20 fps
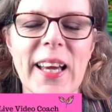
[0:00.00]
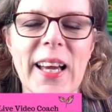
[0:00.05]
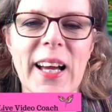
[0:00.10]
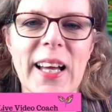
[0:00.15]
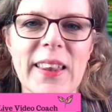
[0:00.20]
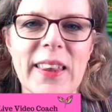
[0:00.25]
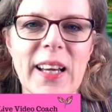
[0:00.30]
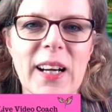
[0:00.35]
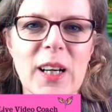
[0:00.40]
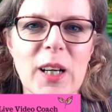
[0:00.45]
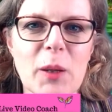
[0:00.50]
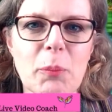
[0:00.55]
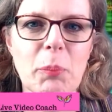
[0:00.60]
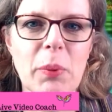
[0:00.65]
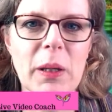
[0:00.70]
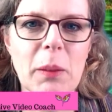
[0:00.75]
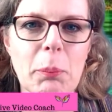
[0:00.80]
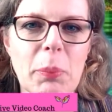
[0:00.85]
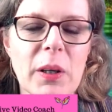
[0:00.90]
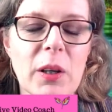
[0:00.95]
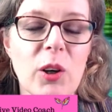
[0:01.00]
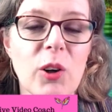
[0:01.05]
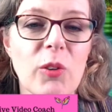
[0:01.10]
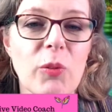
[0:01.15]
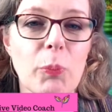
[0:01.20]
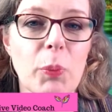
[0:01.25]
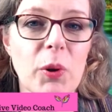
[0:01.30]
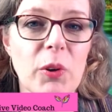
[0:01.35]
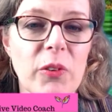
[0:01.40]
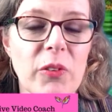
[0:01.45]
and that can be a bit
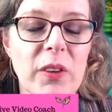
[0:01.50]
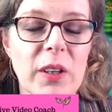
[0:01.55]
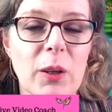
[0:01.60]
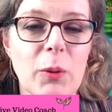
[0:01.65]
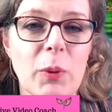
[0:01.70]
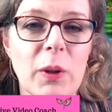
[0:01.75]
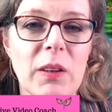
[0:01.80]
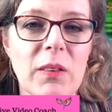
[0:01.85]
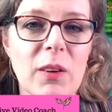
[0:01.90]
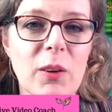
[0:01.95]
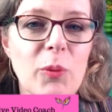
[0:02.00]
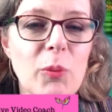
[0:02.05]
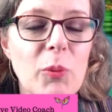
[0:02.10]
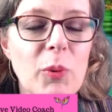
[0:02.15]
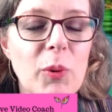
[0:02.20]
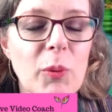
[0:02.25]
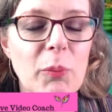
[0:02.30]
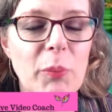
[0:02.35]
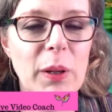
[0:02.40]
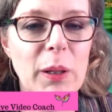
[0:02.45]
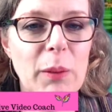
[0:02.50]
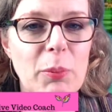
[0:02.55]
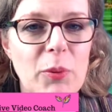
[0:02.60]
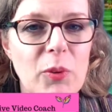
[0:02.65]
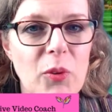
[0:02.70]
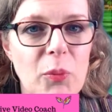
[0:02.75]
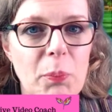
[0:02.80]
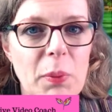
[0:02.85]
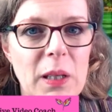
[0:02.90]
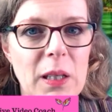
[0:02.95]
off-putting, and we don't want
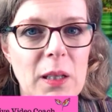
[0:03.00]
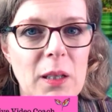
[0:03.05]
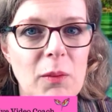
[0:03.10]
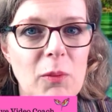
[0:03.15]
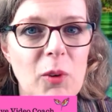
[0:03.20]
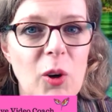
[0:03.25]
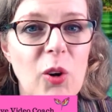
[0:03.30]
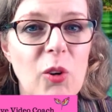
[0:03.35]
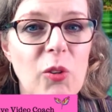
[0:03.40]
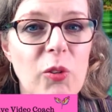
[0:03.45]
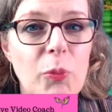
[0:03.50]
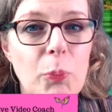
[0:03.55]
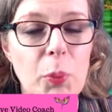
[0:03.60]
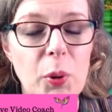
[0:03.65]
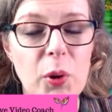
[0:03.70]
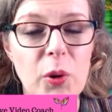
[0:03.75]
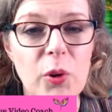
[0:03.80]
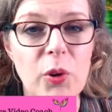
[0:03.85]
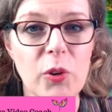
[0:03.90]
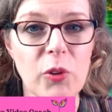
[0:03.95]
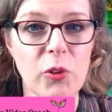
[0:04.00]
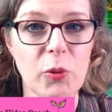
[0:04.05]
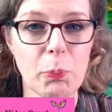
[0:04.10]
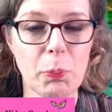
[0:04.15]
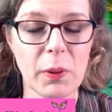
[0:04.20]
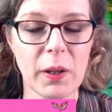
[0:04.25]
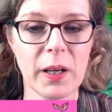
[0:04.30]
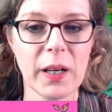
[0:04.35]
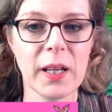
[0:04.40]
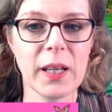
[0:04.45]
people to be off-put
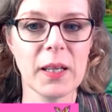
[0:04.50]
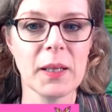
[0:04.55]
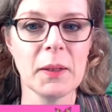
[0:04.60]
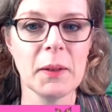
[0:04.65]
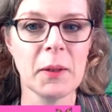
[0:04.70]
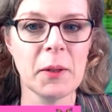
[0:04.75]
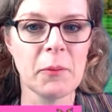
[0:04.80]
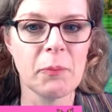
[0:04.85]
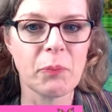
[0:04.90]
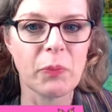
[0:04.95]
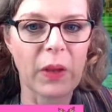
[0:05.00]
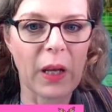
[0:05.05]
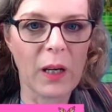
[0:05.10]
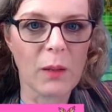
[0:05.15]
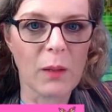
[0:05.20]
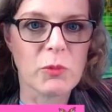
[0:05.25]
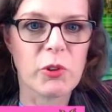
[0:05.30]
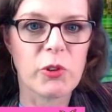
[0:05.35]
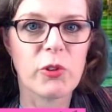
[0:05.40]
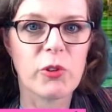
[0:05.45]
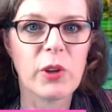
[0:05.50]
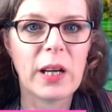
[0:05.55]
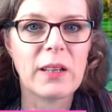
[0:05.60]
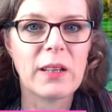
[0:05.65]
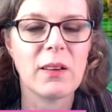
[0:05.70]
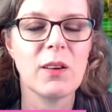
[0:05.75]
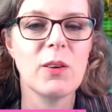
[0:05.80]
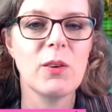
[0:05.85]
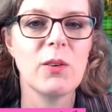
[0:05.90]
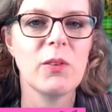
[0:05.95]
by
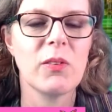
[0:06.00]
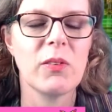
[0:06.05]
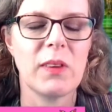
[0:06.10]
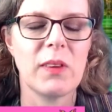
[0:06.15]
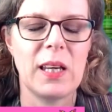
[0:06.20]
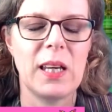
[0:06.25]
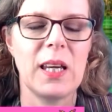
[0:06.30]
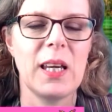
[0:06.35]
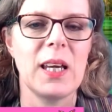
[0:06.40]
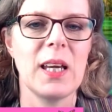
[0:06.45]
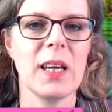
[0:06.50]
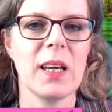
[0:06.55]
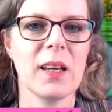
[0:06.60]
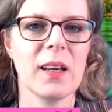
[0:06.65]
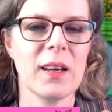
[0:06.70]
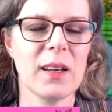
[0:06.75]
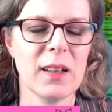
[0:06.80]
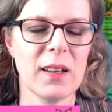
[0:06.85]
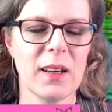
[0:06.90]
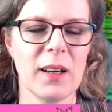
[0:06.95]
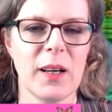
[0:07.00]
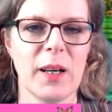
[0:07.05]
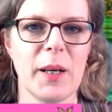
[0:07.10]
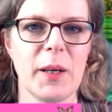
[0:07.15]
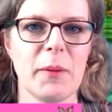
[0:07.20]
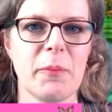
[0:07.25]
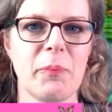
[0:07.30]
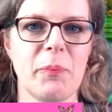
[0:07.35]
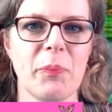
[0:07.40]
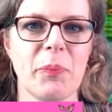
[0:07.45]
shadows here,
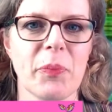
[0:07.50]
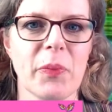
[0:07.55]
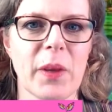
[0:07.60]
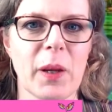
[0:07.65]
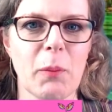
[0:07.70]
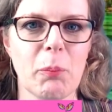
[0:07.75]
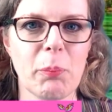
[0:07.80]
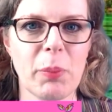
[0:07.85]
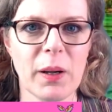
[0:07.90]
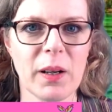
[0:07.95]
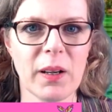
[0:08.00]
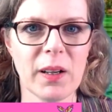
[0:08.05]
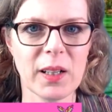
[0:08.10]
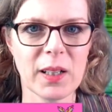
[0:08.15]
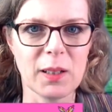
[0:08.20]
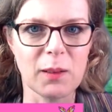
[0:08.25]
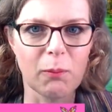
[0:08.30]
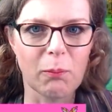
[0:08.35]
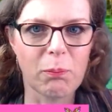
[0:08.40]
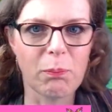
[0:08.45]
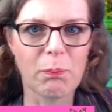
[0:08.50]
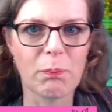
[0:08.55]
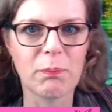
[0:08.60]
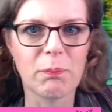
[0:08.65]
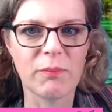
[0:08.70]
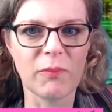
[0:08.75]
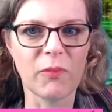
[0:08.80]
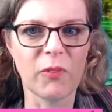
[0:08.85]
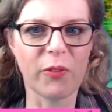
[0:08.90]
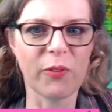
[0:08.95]
by
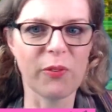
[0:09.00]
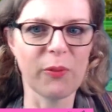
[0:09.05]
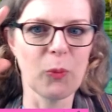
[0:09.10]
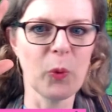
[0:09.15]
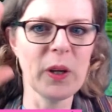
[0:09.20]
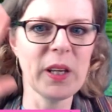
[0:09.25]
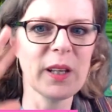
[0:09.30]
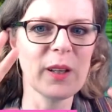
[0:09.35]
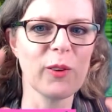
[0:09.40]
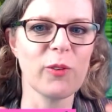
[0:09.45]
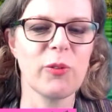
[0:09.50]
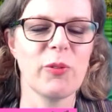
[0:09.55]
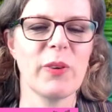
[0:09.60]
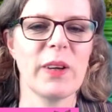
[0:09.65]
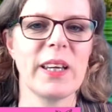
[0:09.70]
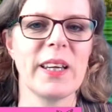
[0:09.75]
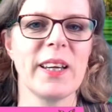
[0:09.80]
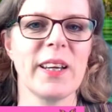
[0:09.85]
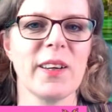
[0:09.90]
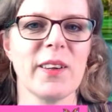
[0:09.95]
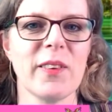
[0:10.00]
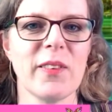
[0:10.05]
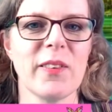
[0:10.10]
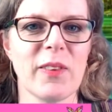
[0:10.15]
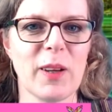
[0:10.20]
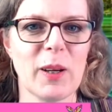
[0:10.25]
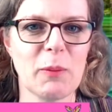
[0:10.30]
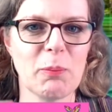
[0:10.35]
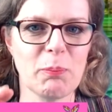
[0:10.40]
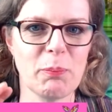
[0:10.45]
weird fingers
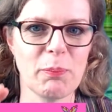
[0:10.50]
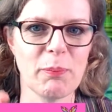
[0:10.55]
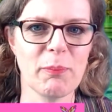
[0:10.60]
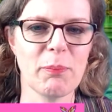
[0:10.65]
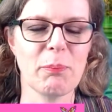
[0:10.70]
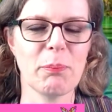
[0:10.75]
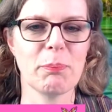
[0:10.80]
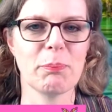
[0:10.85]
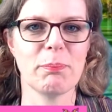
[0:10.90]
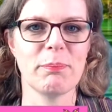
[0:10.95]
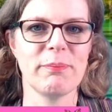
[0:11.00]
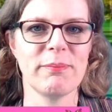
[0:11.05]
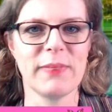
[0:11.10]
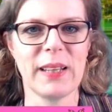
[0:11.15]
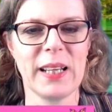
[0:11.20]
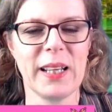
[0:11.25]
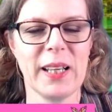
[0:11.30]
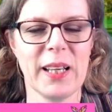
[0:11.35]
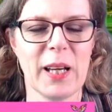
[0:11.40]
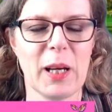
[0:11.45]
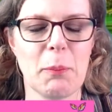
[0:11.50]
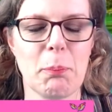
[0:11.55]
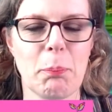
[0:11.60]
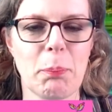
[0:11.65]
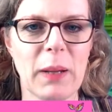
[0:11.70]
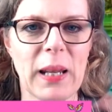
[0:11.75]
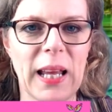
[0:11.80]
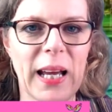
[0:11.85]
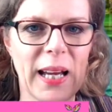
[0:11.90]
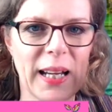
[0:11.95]
and
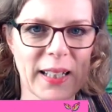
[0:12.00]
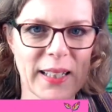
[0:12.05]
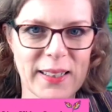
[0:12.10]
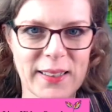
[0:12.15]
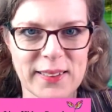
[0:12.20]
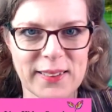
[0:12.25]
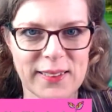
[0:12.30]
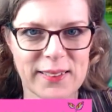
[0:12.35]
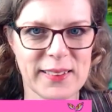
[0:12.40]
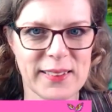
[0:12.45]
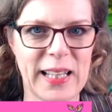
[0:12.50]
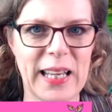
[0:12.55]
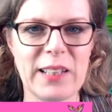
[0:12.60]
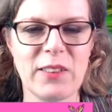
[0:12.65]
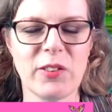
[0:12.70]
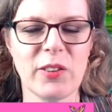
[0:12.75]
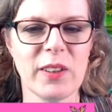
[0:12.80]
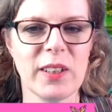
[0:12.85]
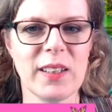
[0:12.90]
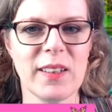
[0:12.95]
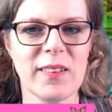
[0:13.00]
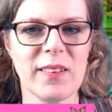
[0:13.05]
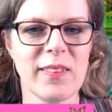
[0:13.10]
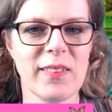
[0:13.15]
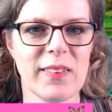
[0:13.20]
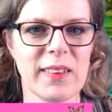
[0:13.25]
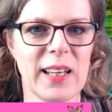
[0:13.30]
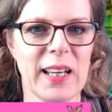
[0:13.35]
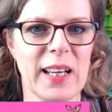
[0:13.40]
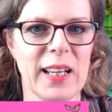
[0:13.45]
black
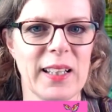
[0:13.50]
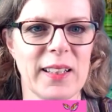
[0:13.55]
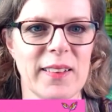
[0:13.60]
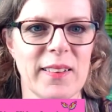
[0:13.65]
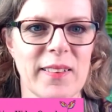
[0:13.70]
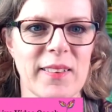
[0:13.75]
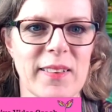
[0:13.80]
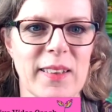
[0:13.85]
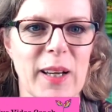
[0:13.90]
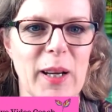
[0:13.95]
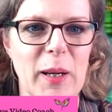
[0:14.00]
edges and